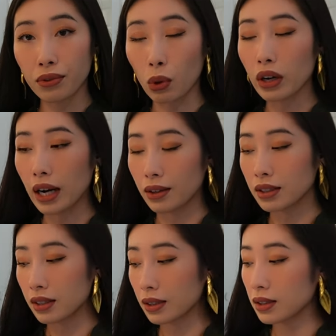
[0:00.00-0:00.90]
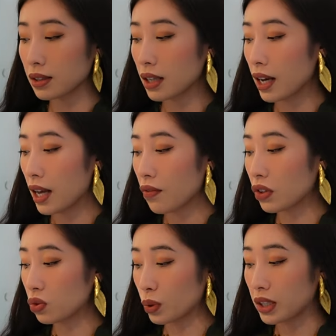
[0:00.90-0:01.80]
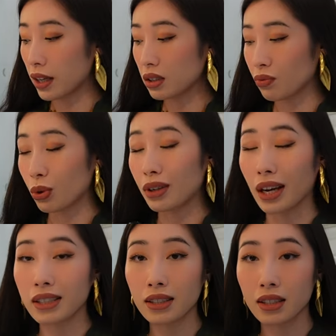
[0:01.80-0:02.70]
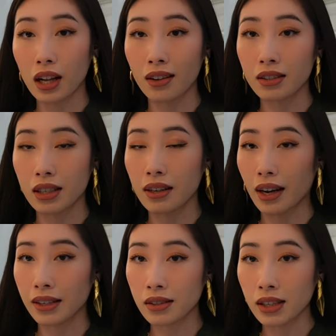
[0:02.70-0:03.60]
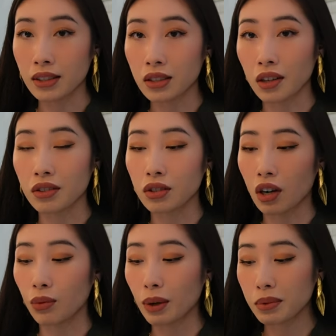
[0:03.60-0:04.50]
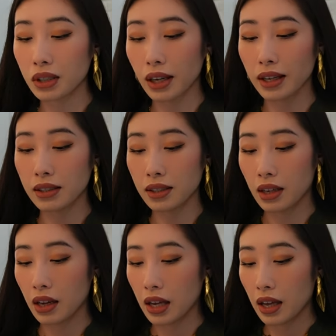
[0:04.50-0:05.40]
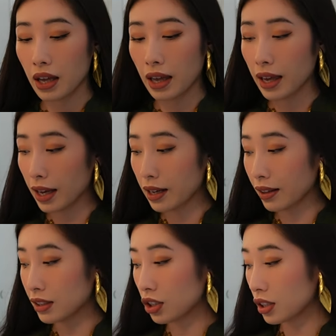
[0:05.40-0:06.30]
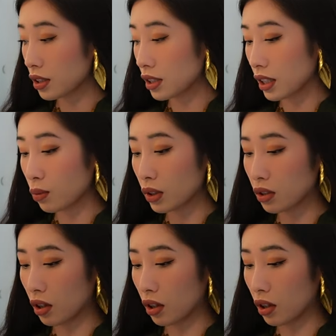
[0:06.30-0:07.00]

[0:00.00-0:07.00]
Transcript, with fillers: floor ounces. This retails for nineteen dollars and ninety cents on the Zara website. And let's just see what